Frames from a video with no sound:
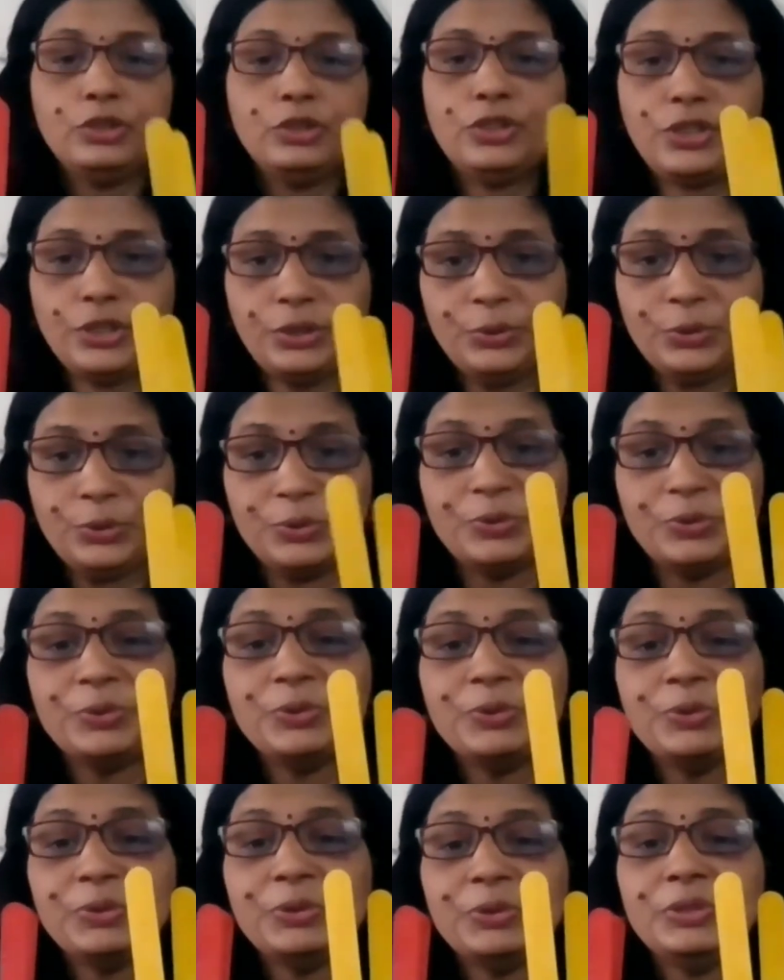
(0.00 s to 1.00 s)
2.
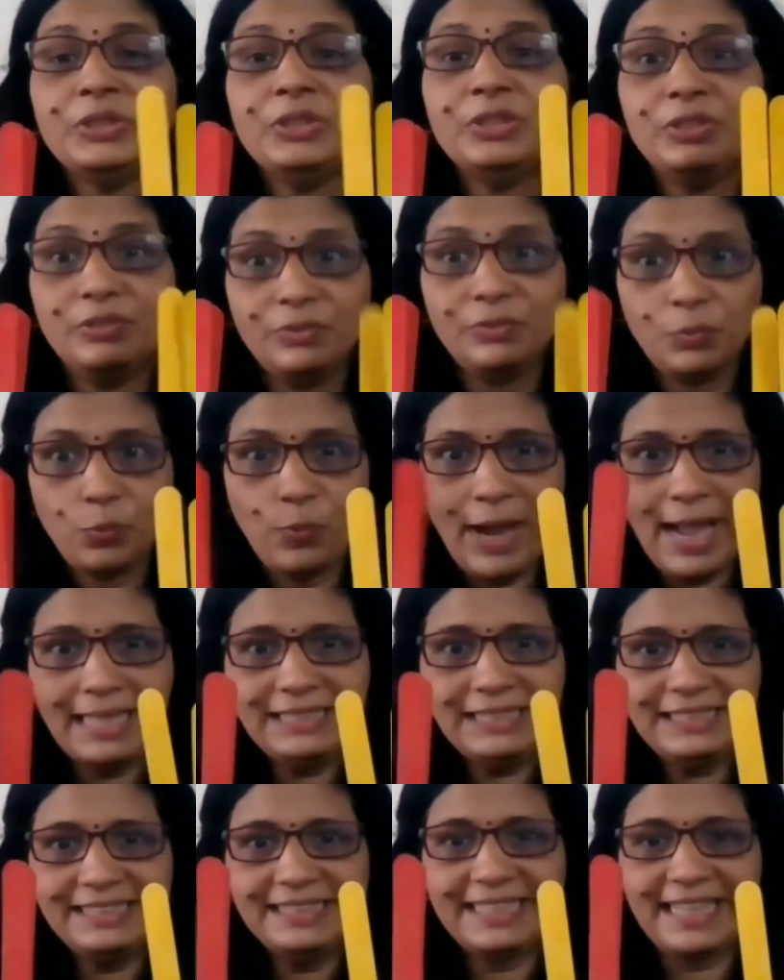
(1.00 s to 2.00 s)
1
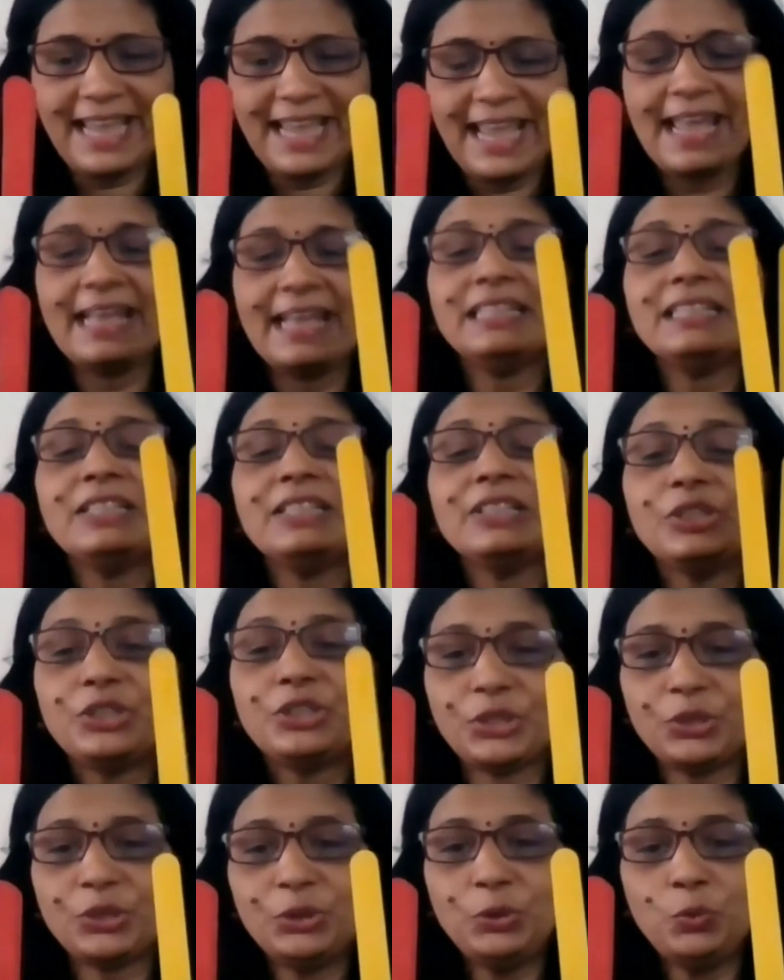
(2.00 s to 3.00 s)
tenth,
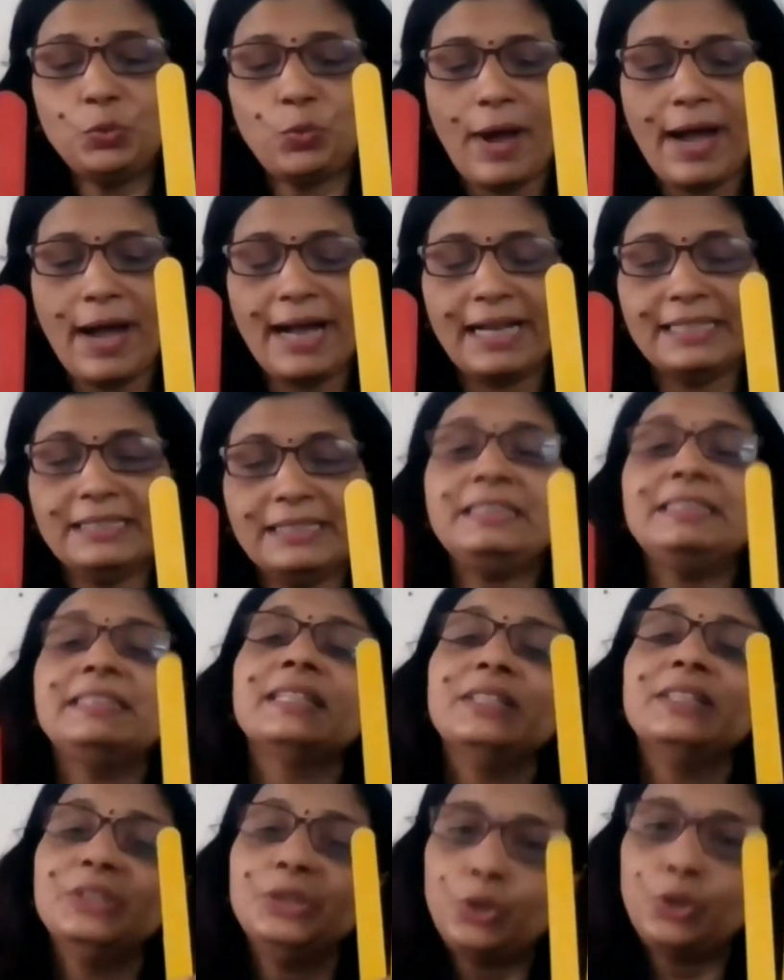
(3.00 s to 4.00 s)
2 ones,
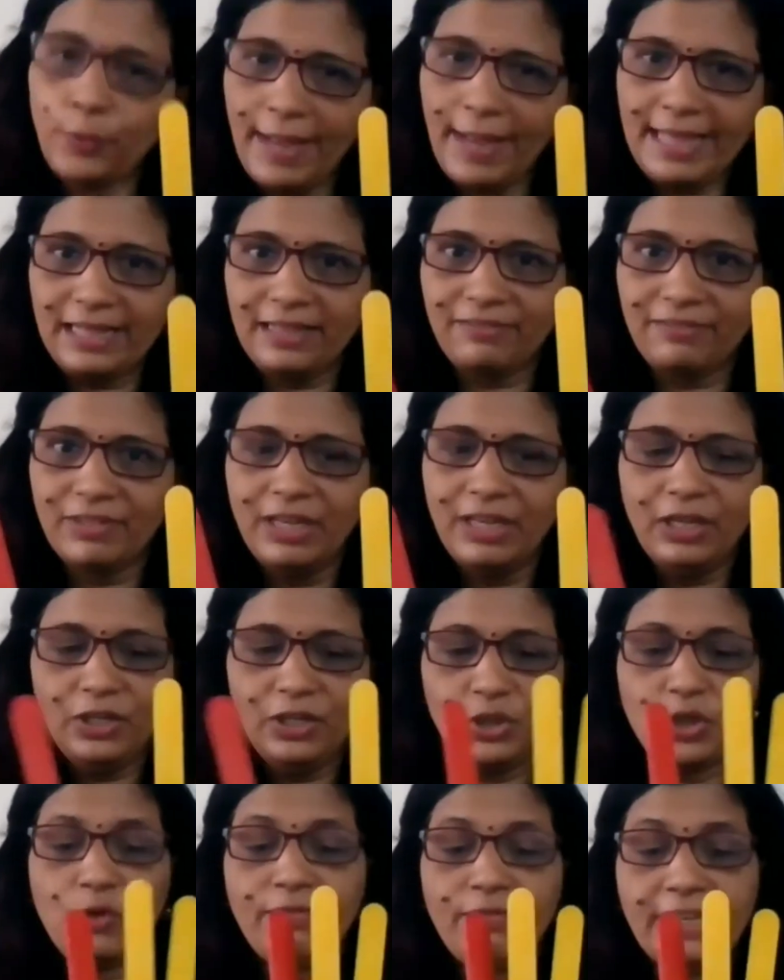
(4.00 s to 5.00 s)
12.
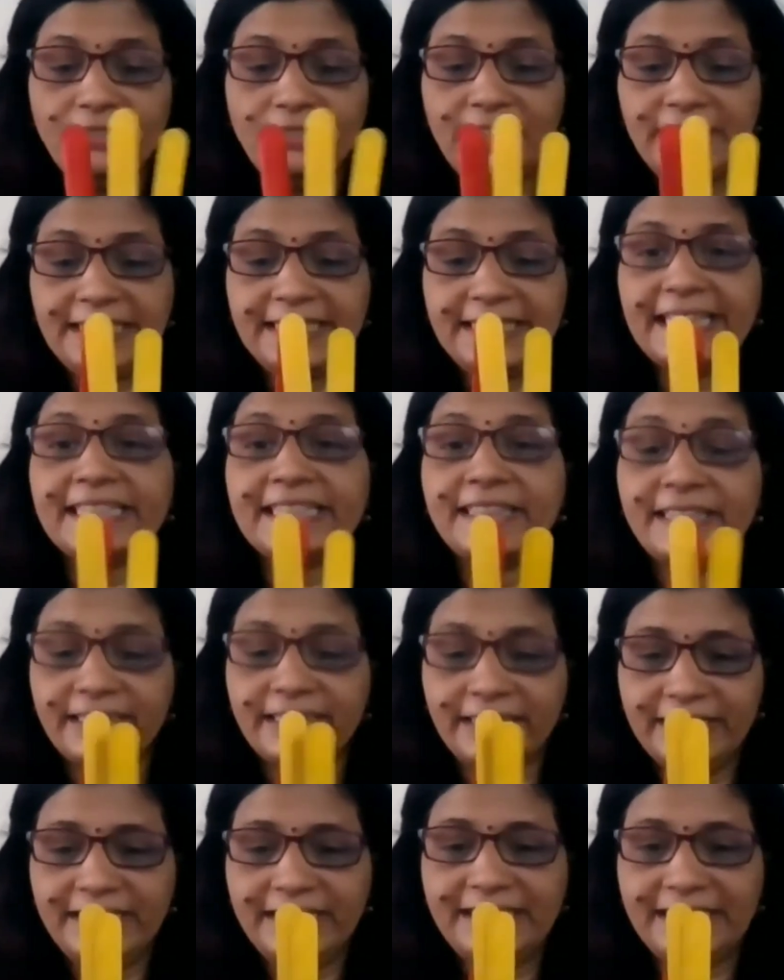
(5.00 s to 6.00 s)
Now when we say
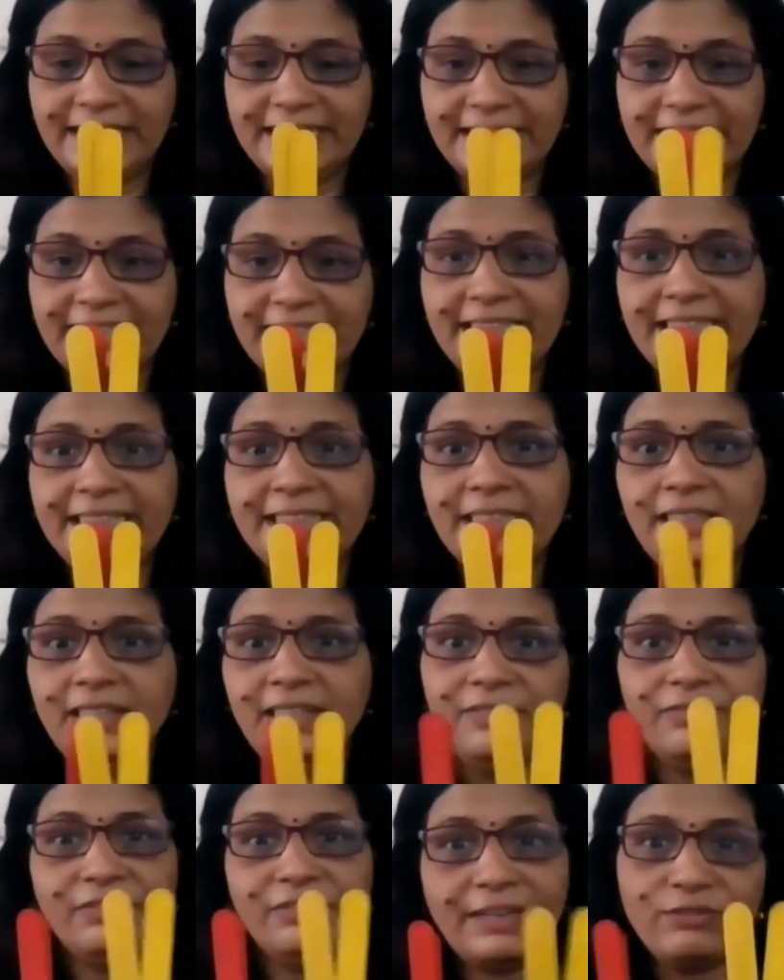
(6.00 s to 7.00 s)
13,
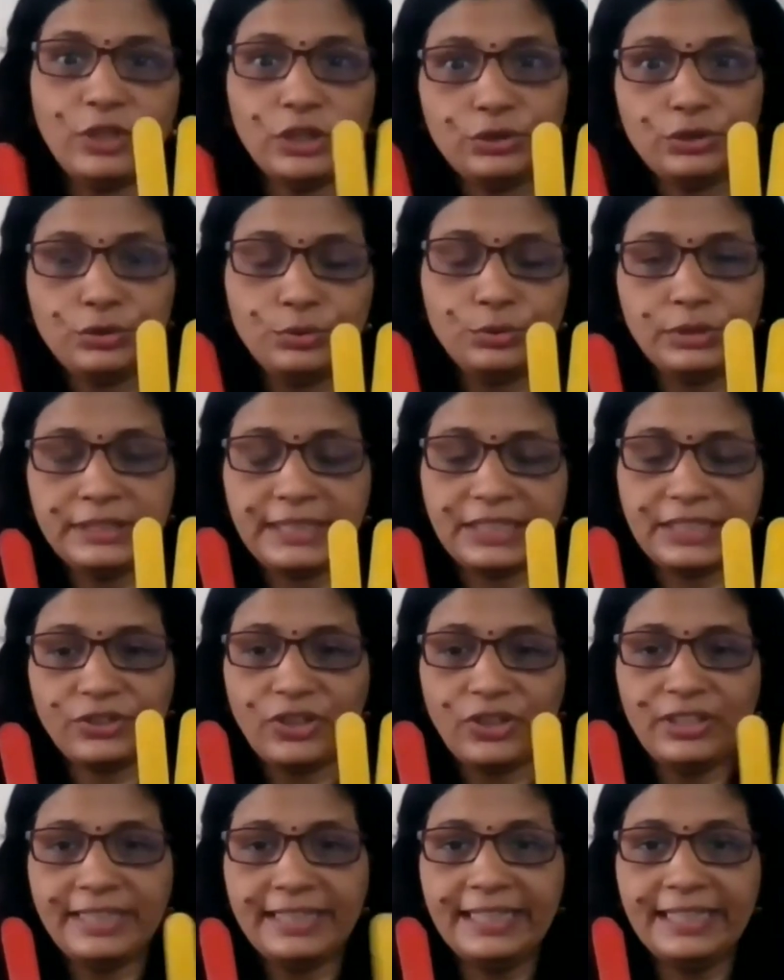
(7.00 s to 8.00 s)
we have got two sticks
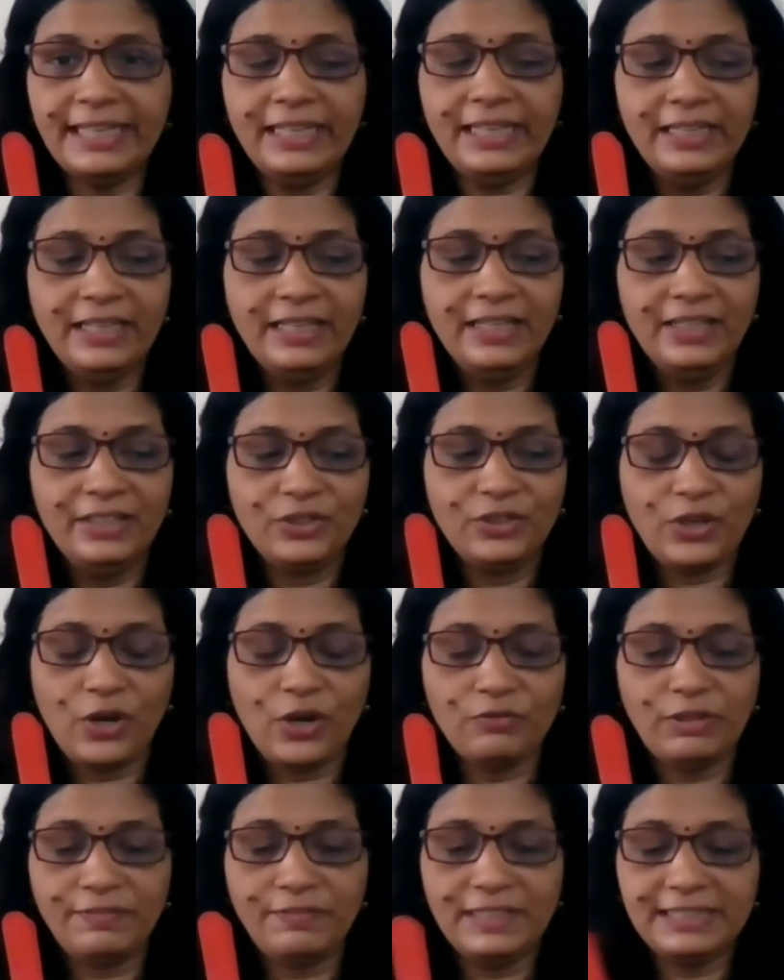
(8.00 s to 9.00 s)
already. Now
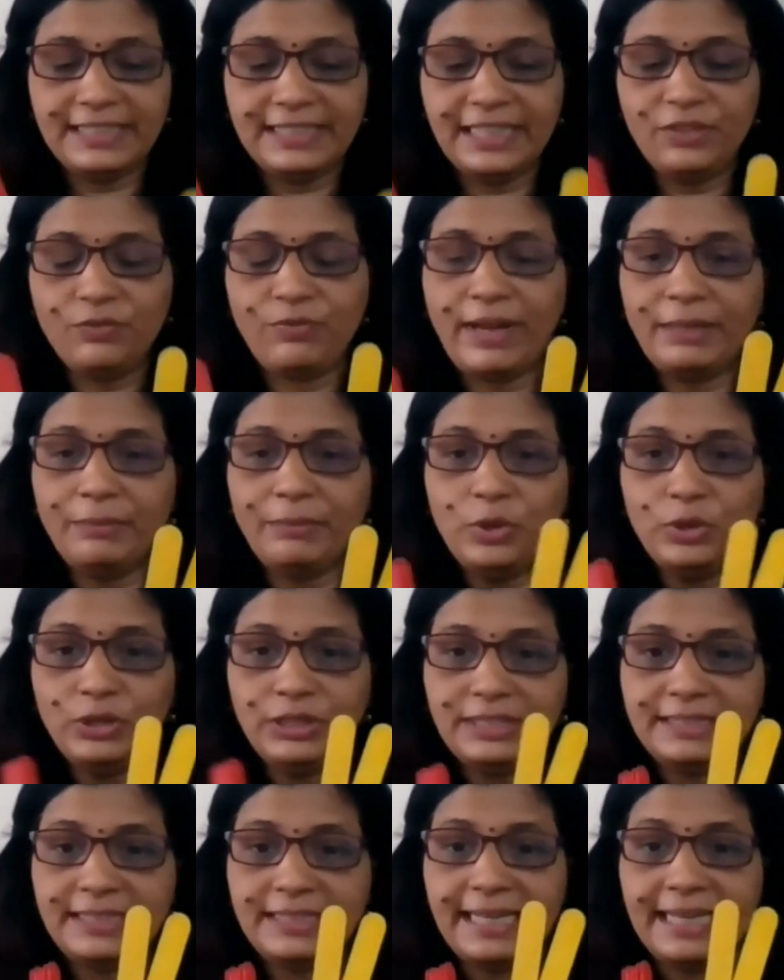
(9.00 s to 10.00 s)
we will take one more
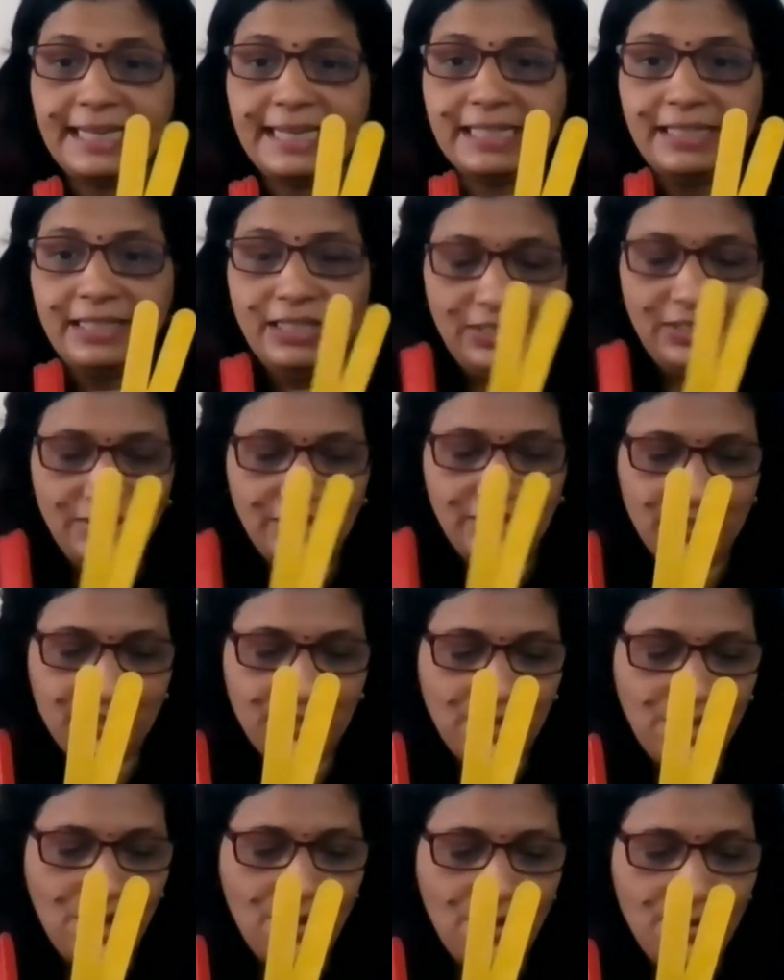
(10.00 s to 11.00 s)
stick.
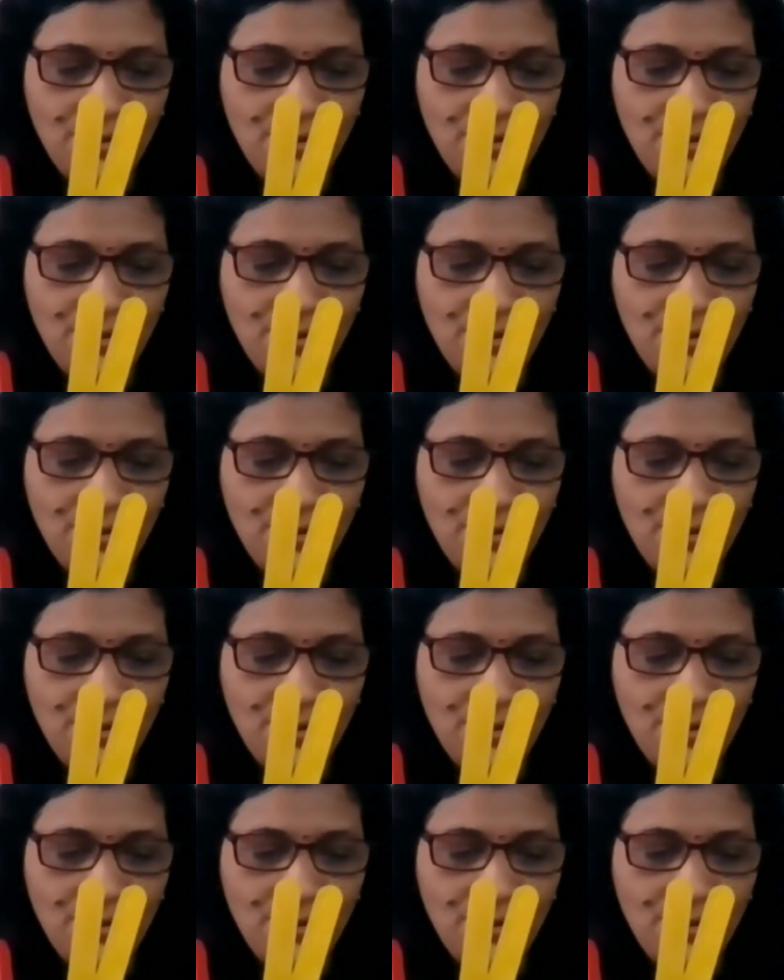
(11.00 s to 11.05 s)
So